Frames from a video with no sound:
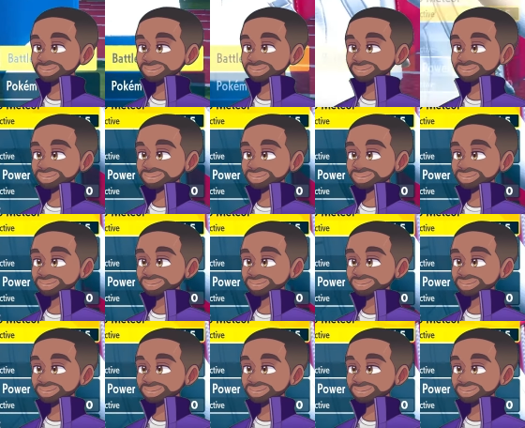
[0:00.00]

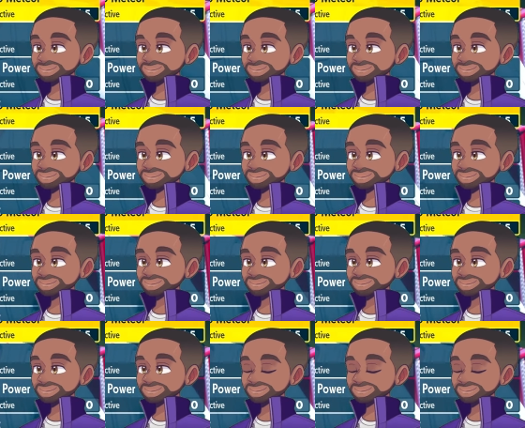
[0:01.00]

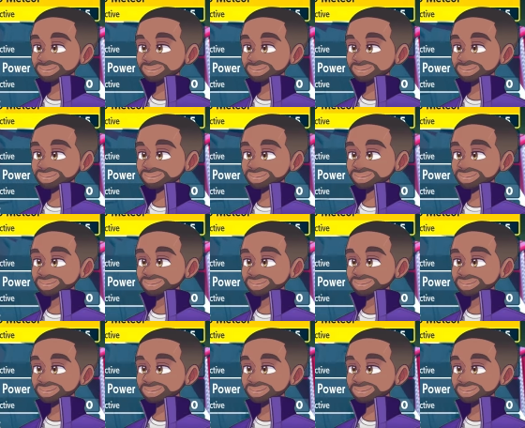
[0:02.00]
[no speech]